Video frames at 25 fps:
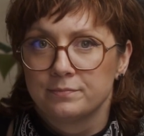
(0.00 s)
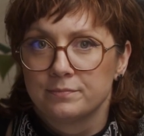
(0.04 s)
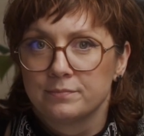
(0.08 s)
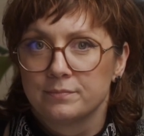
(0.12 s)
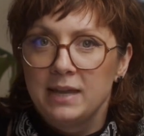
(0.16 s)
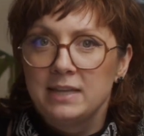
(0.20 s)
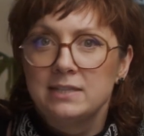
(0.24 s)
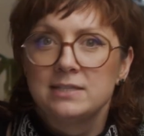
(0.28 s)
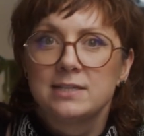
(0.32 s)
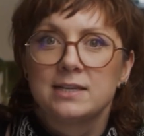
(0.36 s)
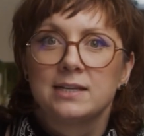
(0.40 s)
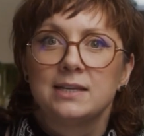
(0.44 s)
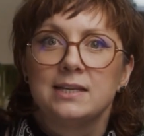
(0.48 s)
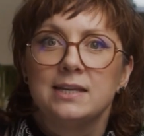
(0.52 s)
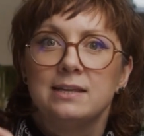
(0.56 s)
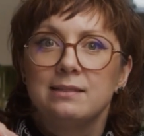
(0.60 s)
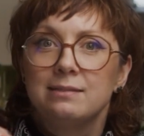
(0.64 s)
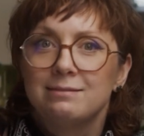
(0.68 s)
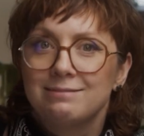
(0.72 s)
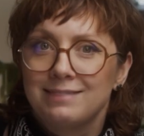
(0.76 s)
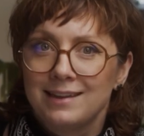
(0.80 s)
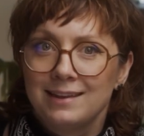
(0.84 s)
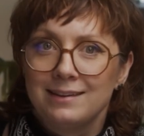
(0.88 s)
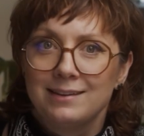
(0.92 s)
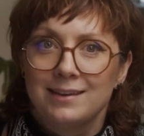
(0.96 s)
Basically,
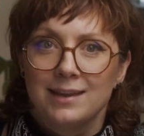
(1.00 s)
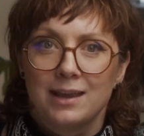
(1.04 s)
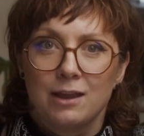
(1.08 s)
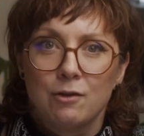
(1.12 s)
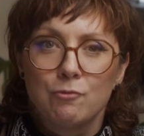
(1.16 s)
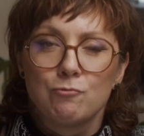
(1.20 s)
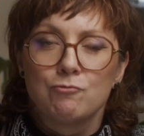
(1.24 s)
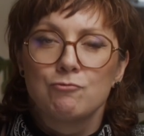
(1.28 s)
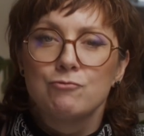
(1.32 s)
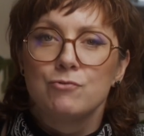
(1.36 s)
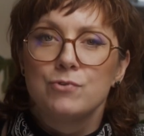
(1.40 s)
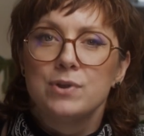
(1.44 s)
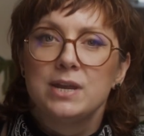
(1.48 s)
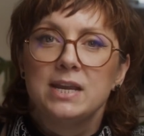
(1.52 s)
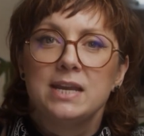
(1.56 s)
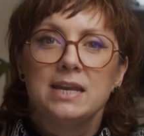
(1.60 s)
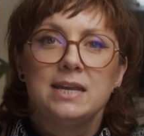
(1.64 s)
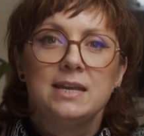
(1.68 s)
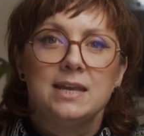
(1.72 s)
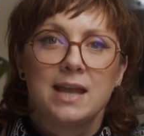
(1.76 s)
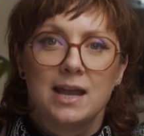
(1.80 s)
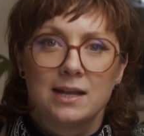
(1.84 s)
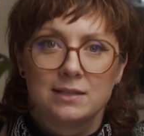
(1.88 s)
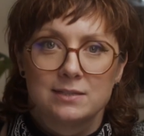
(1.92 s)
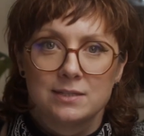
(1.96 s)
thinking really
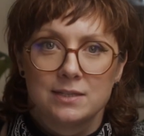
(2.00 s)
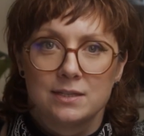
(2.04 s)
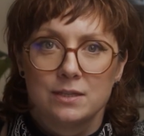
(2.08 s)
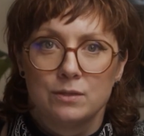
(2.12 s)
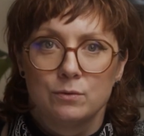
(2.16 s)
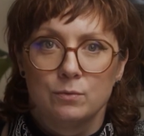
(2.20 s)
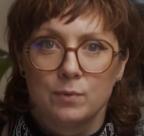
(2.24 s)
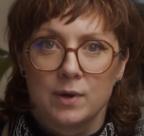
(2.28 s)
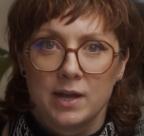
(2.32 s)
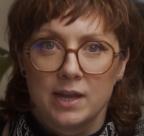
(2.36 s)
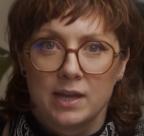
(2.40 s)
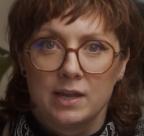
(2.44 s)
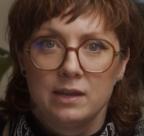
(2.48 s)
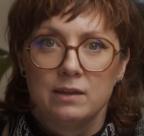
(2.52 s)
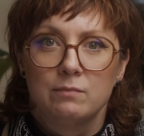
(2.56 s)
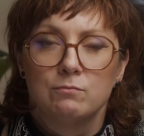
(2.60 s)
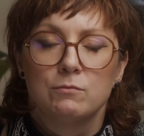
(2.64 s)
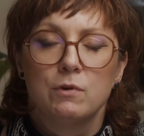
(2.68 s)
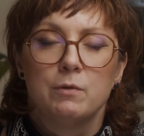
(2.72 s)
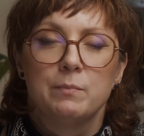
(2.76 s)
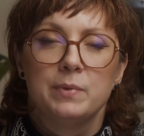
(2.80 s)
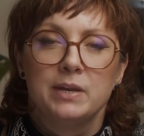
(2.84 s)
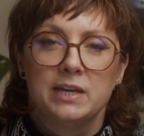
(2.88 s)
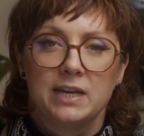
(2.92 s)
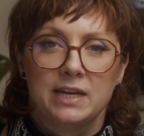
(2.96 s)
gets in the way
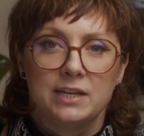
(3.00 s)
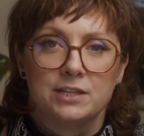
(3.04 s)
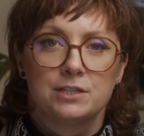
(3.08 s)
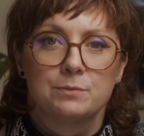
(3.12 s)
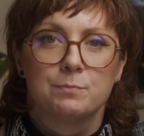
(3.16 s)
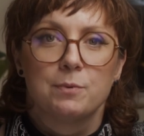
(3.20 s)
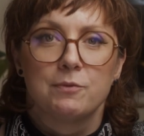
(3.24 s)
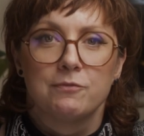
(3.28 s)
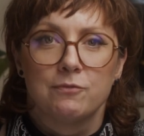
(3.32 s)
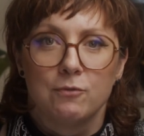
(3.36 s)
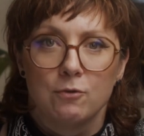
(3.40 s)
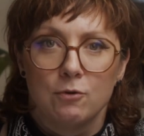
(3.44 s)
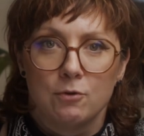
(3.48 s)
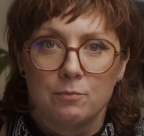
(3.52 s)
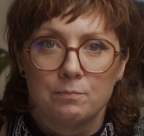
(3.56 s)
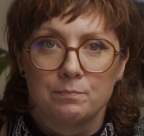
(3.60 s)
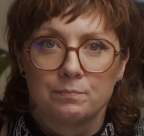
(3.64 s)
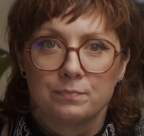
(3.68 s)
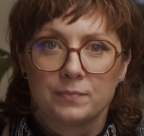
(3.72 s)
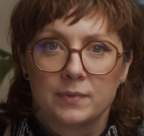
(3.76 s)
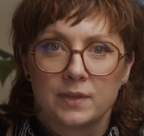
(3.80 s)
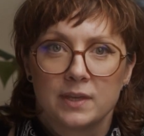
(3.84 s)
when we need to perform.